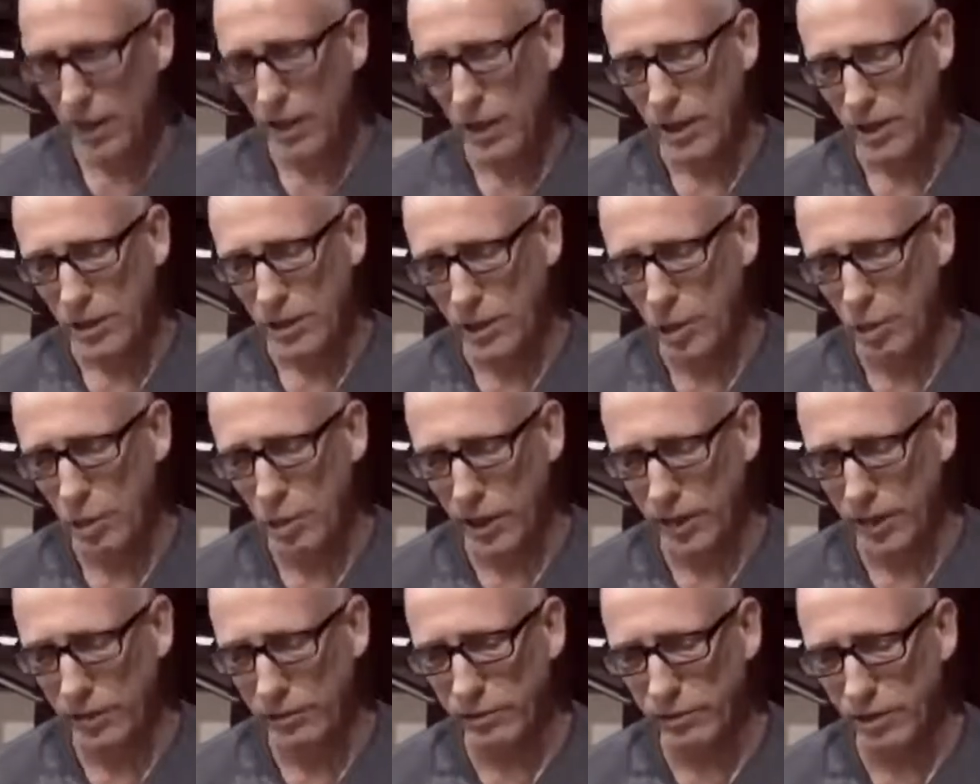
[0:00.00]
So
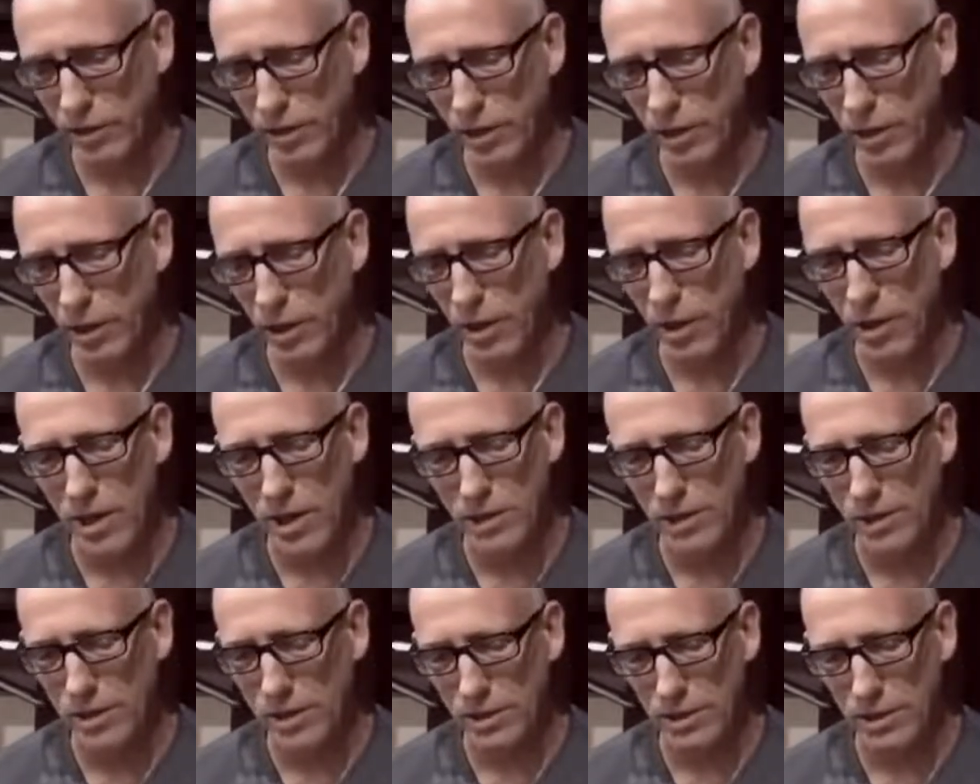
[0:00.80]
we have
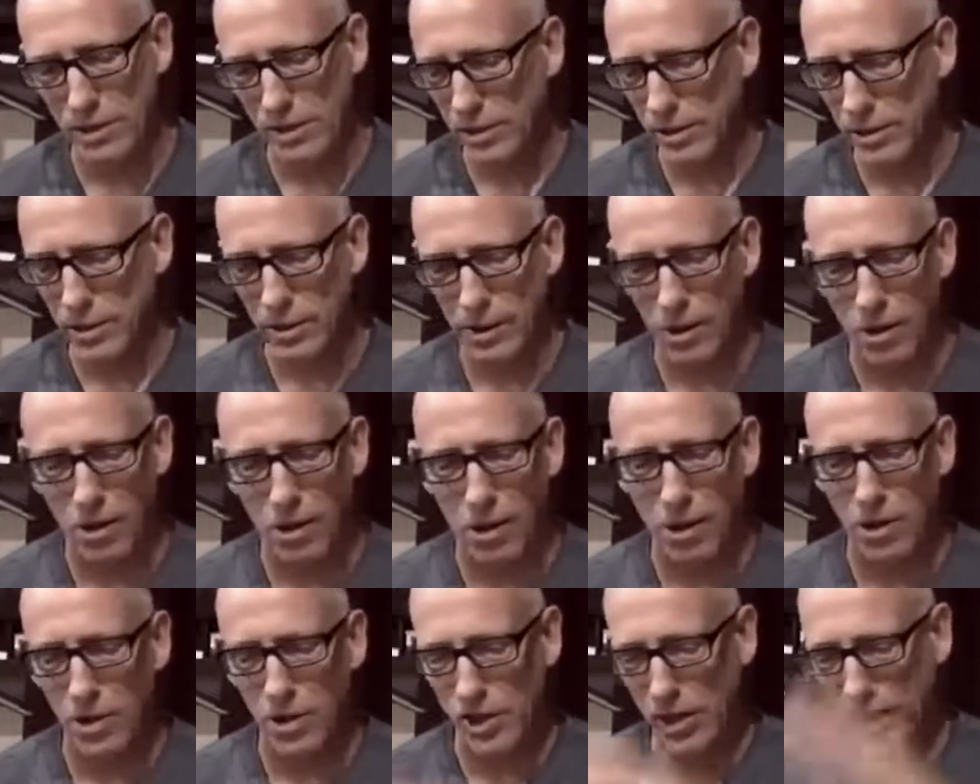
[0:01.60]
lost
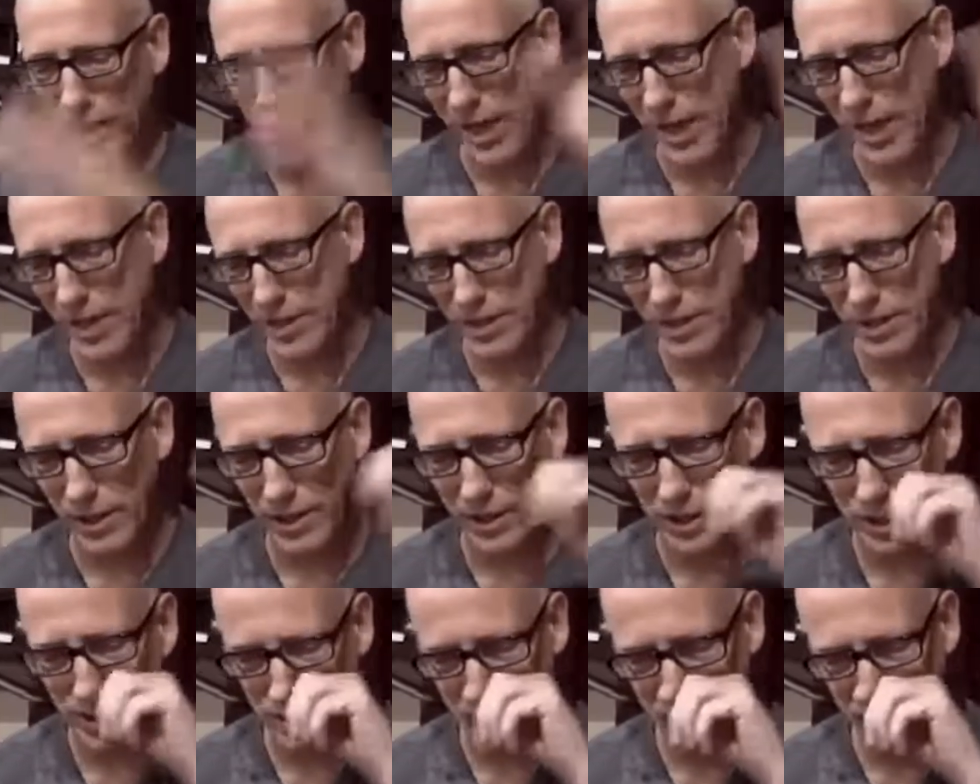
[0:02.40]
all
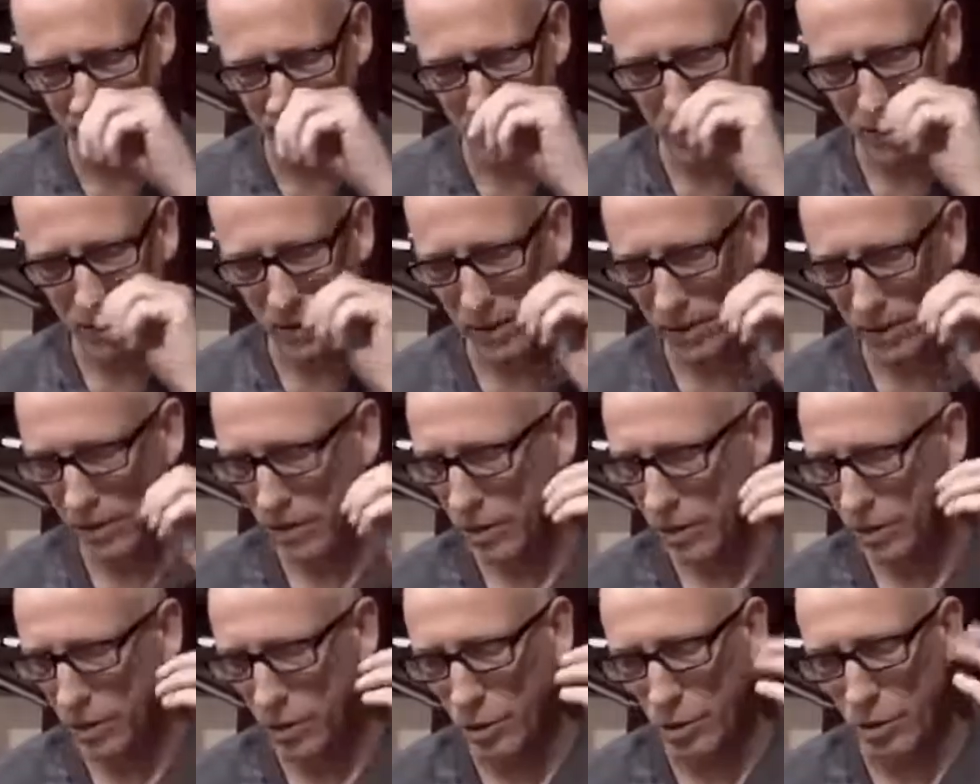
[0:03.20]
connection
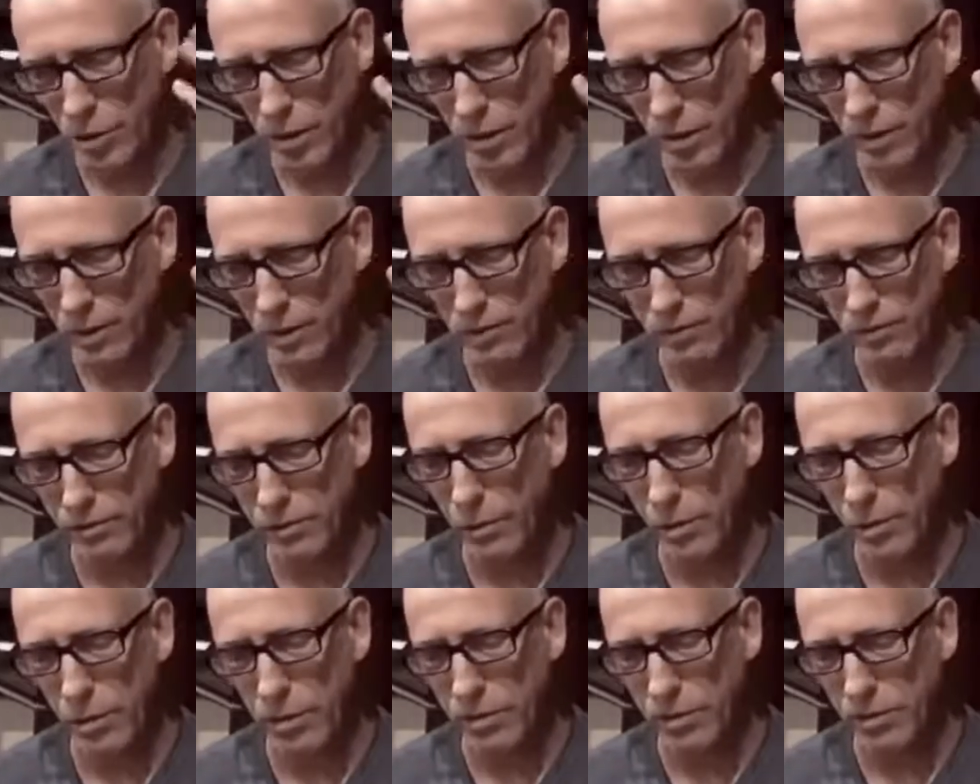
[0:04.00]
to a
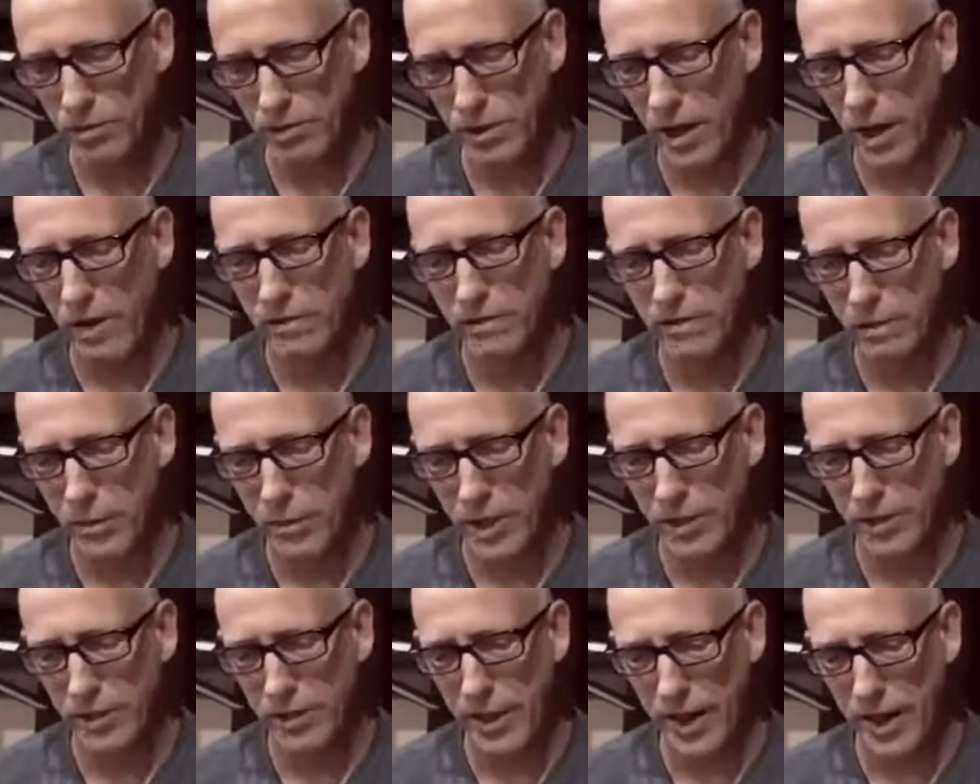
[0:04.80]
form of
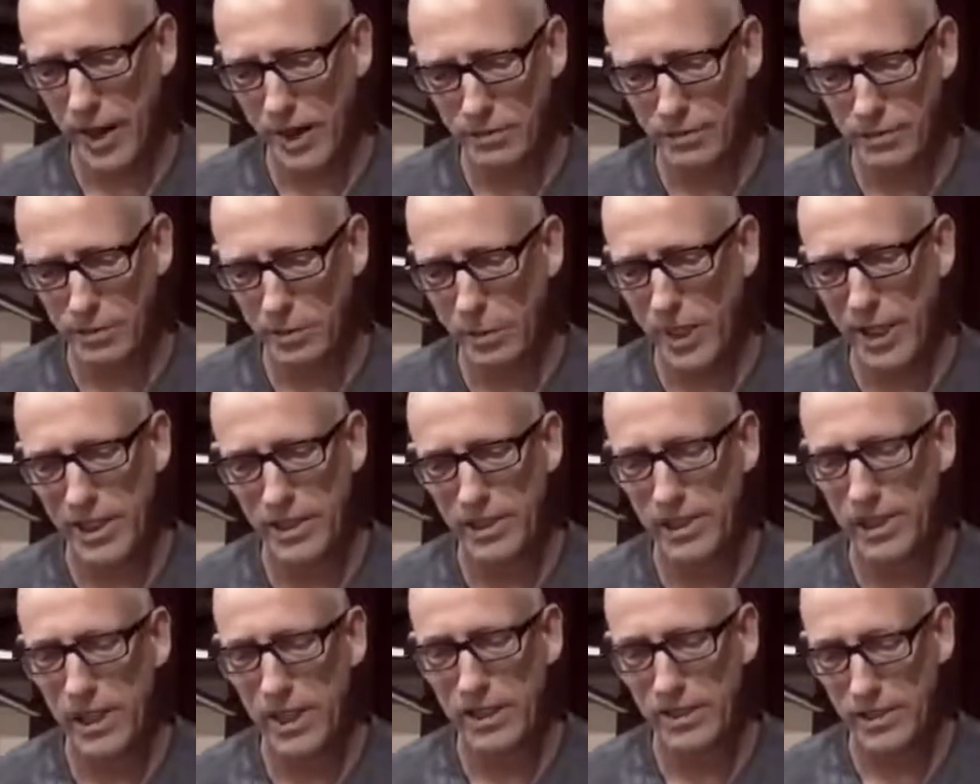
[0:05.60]
government that ever made
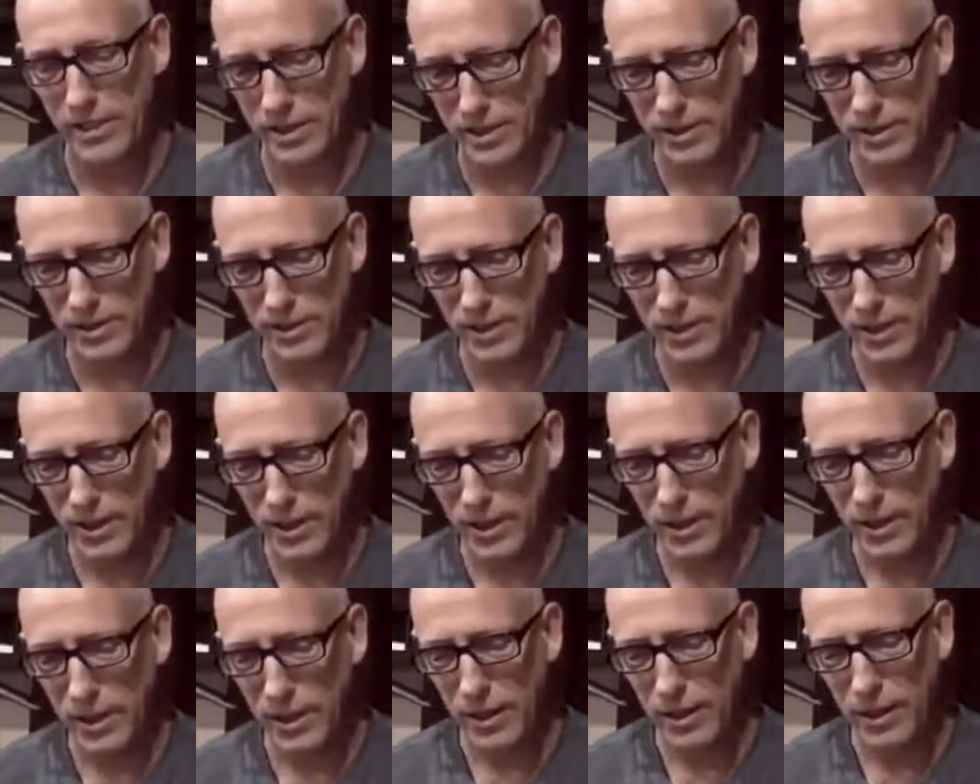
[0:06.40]
sense.
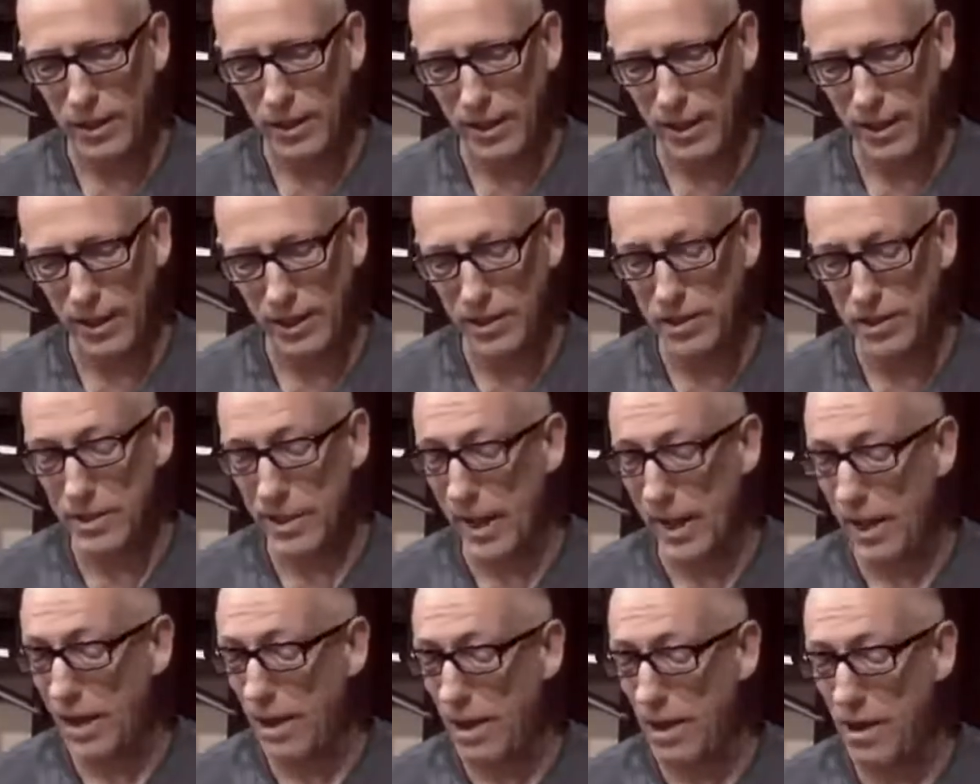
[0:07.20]
It's
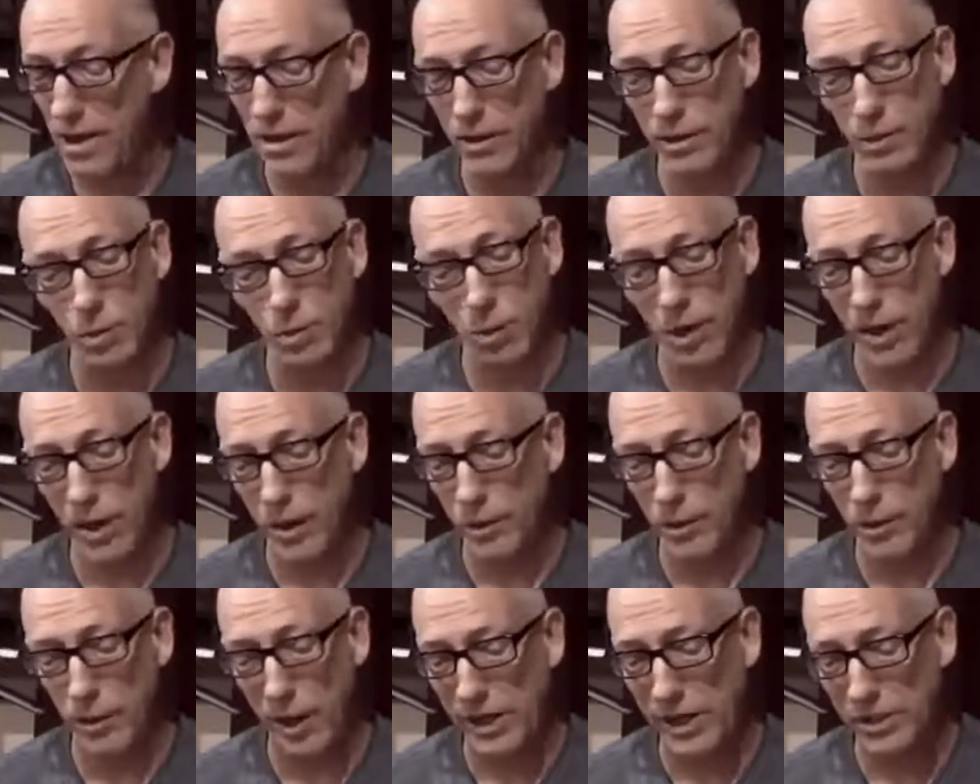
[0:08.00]
now the
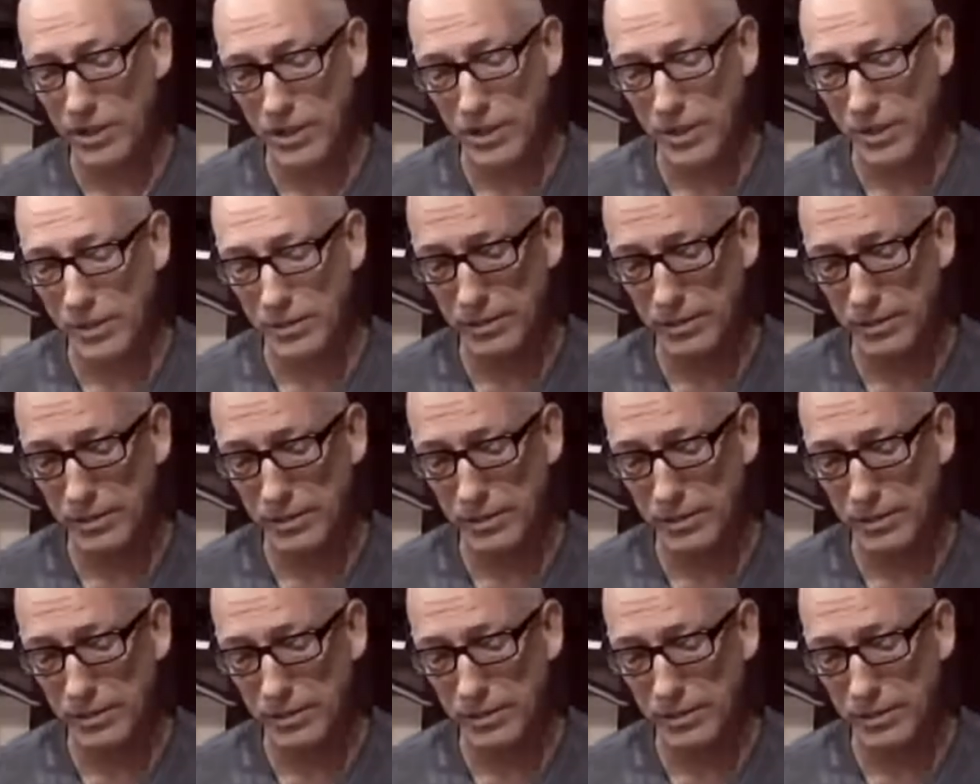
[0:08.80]
Wild West.